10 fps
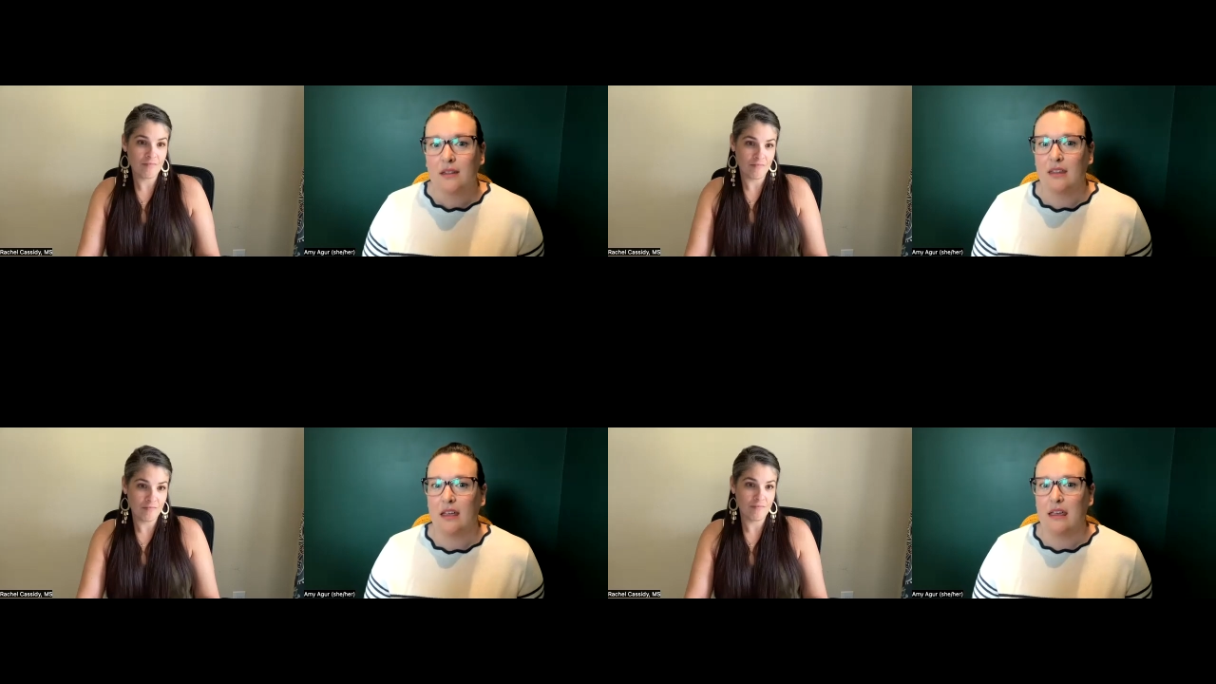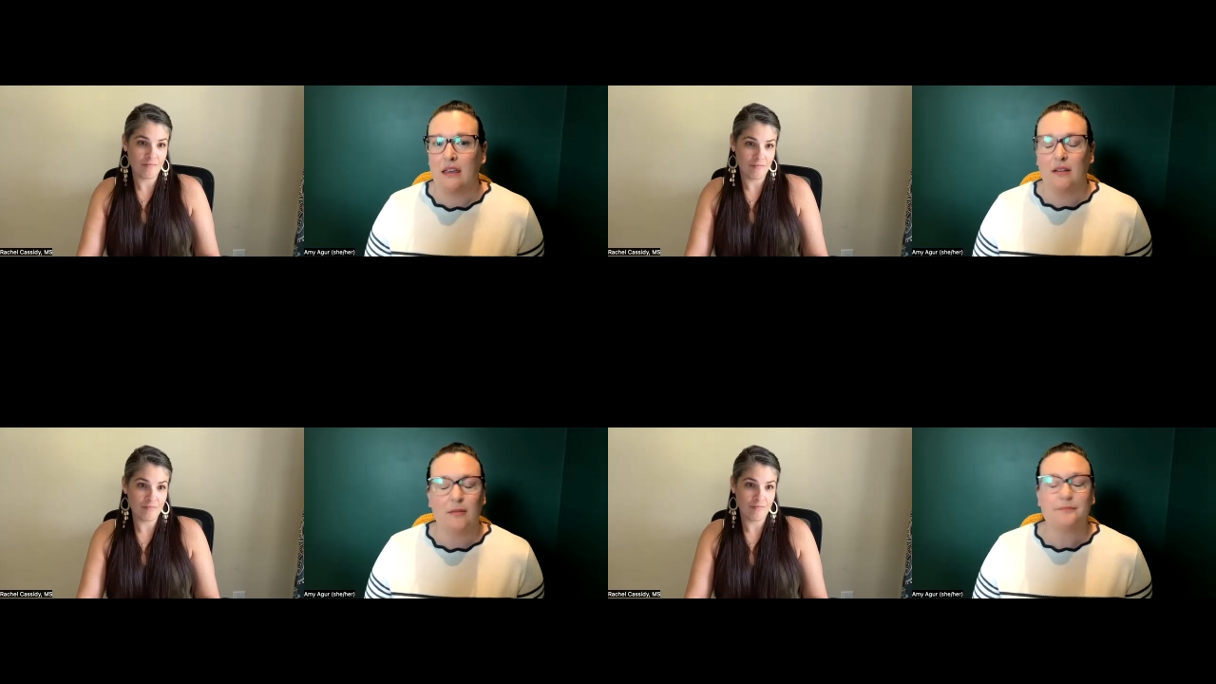
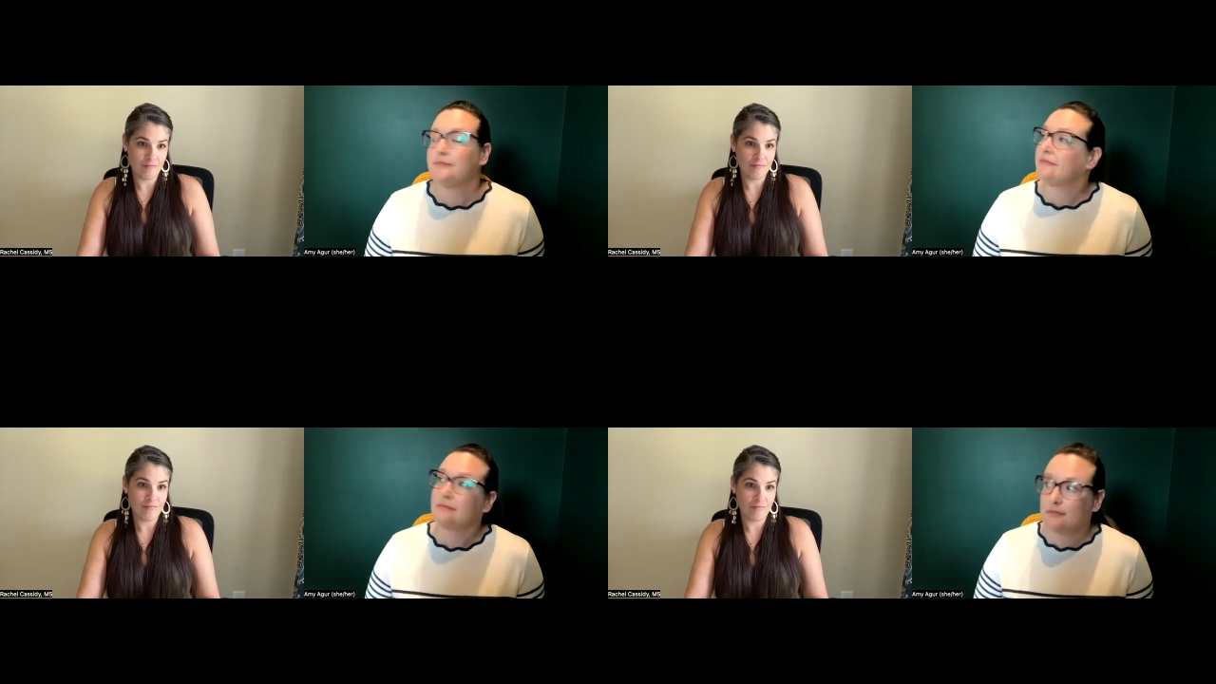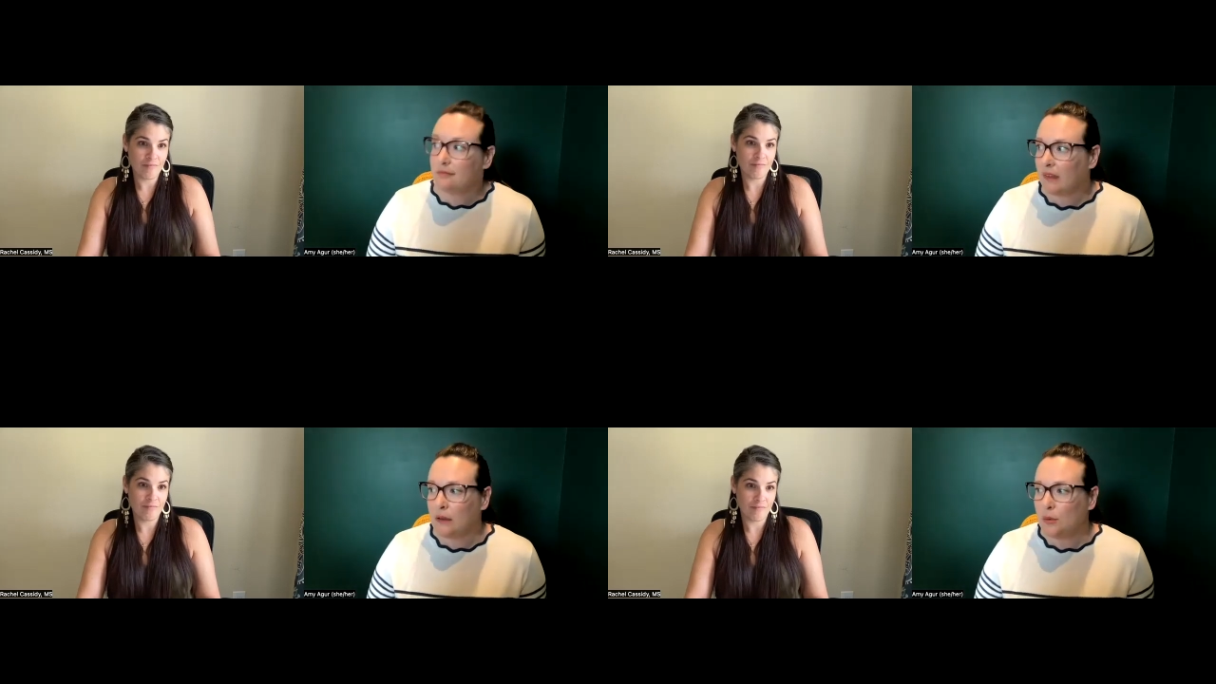Speaker 1: like
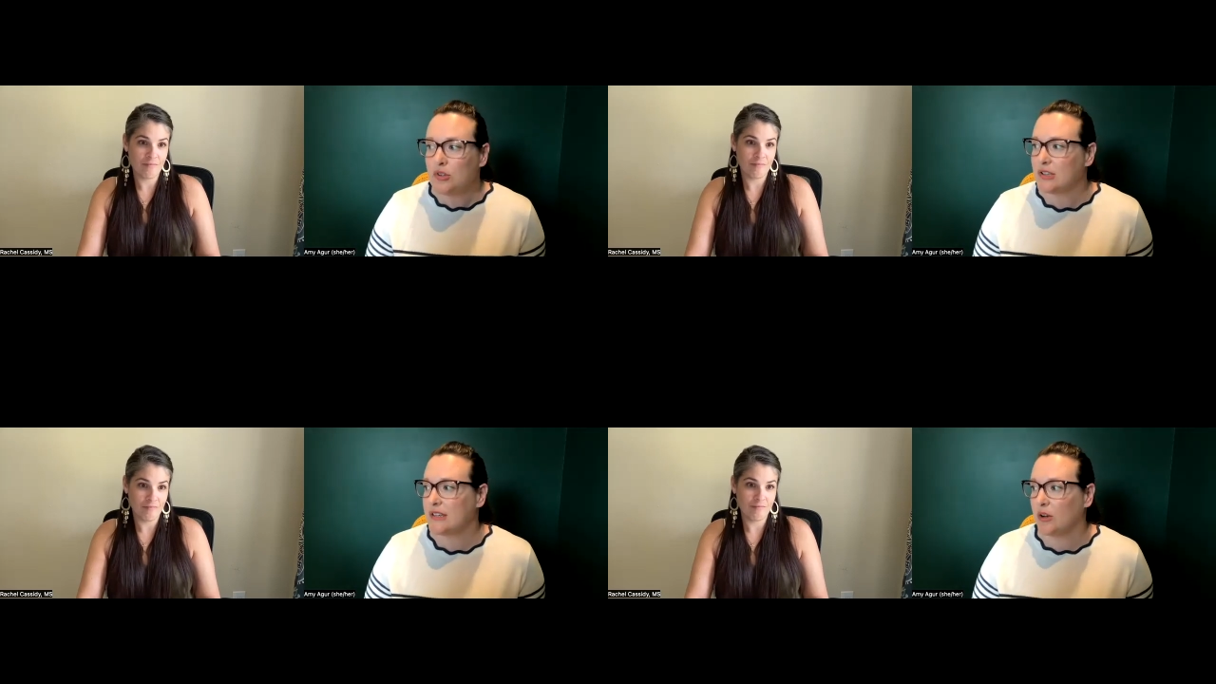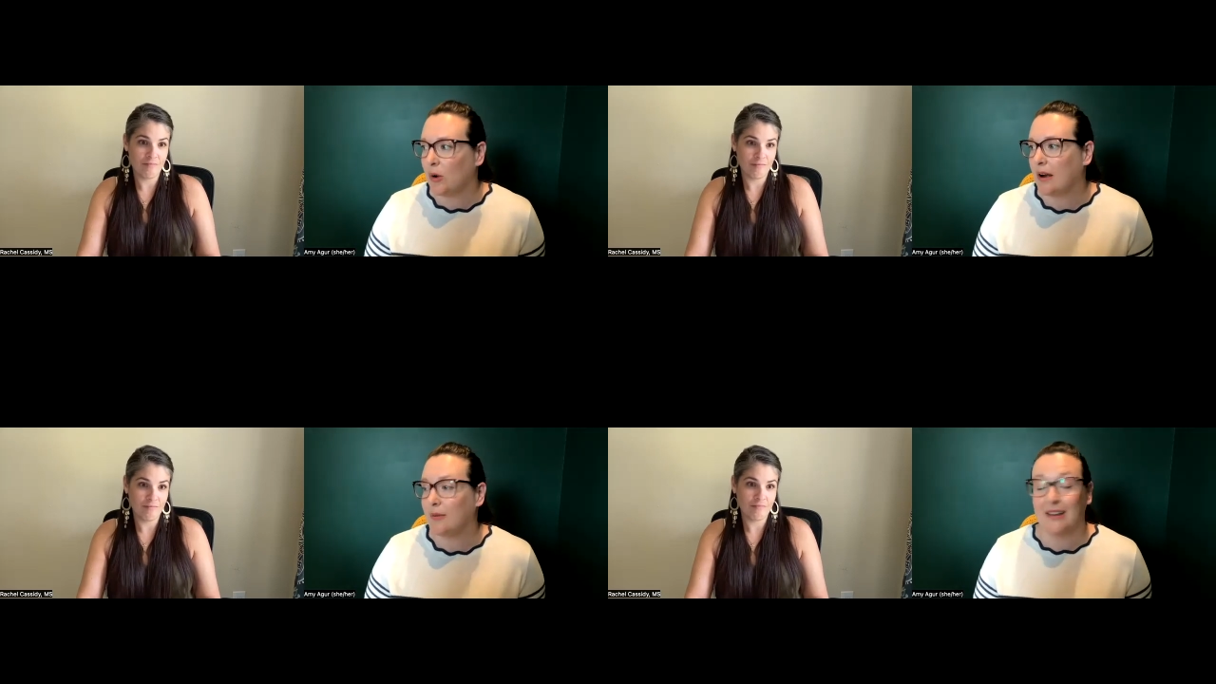it was just
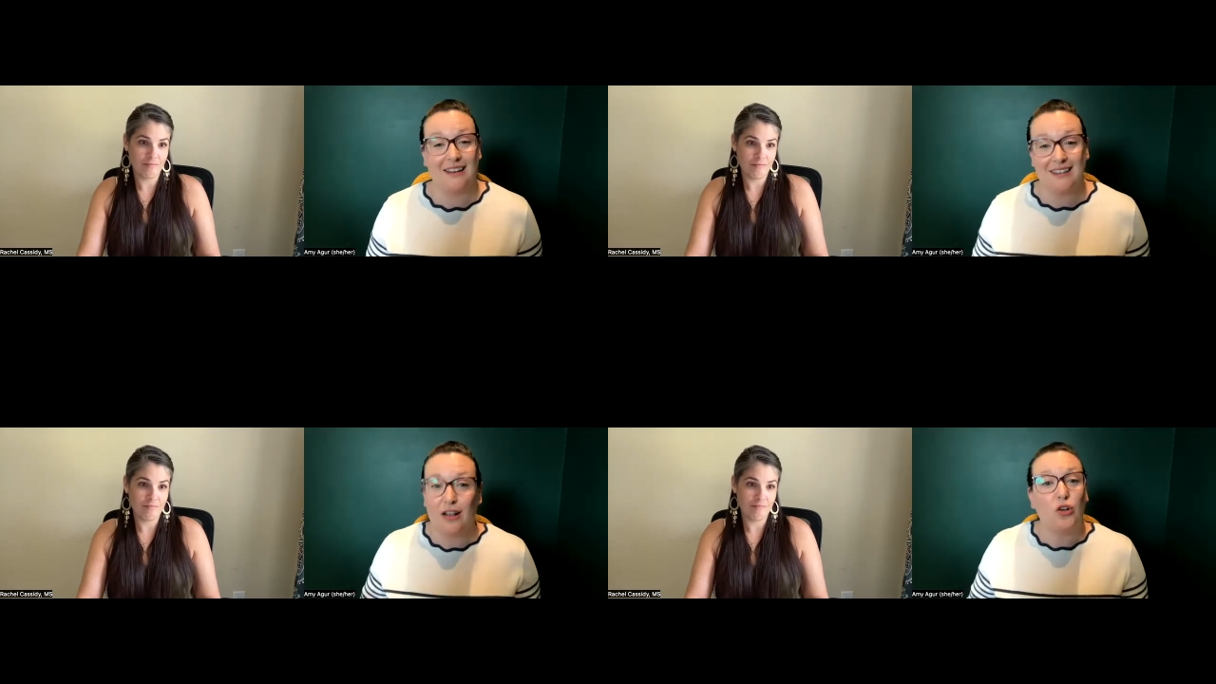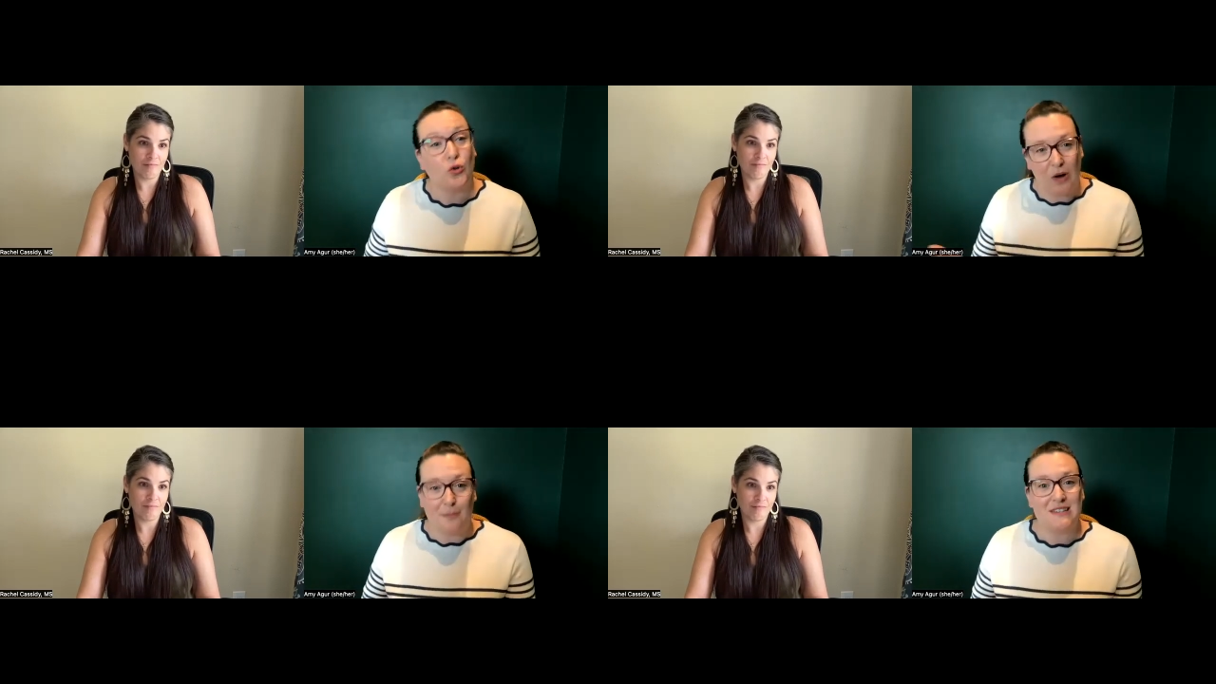incredible. Like, and they all
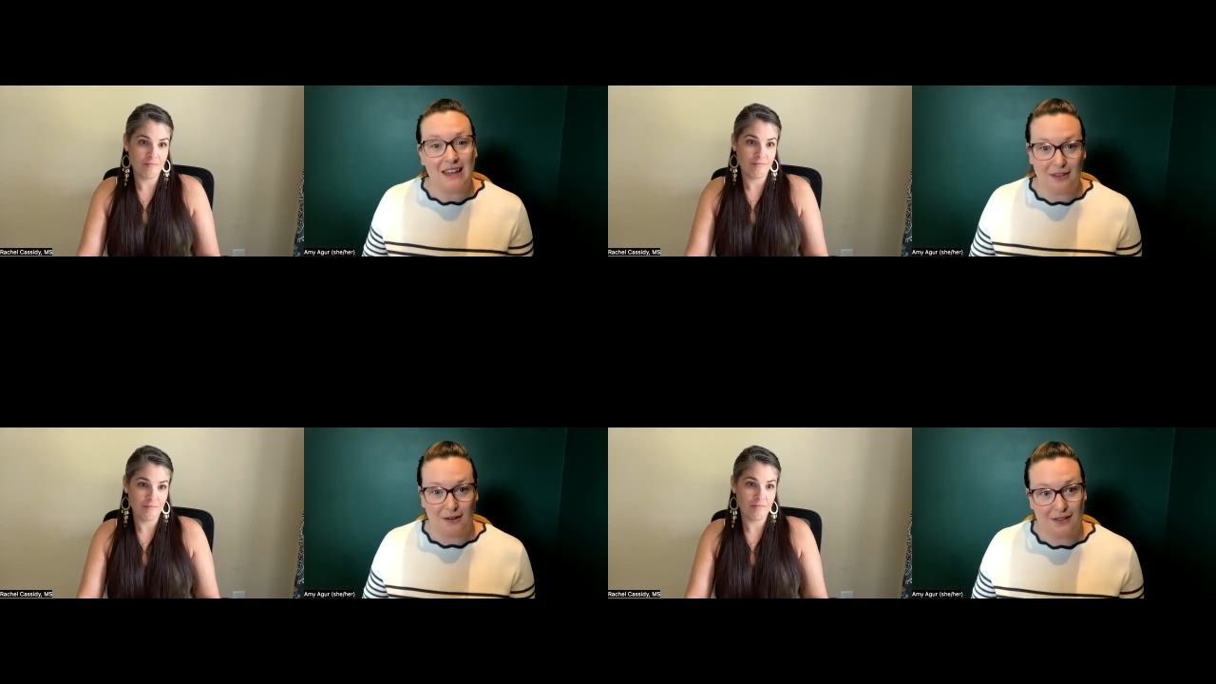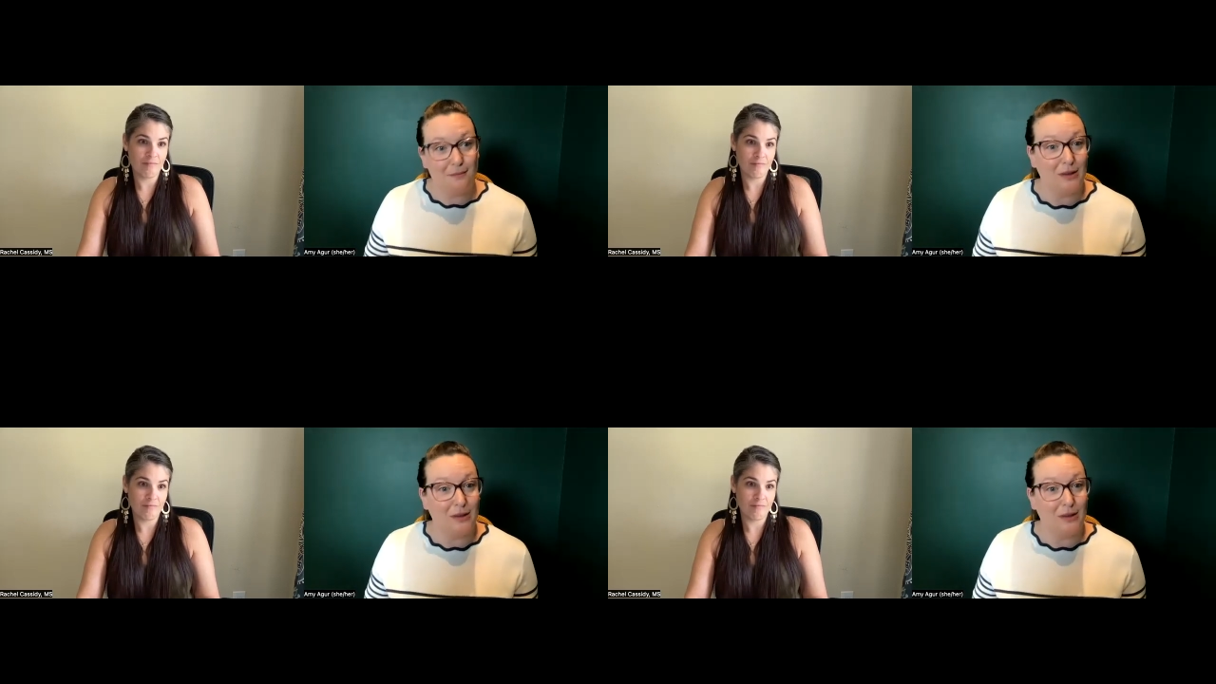grew up together at the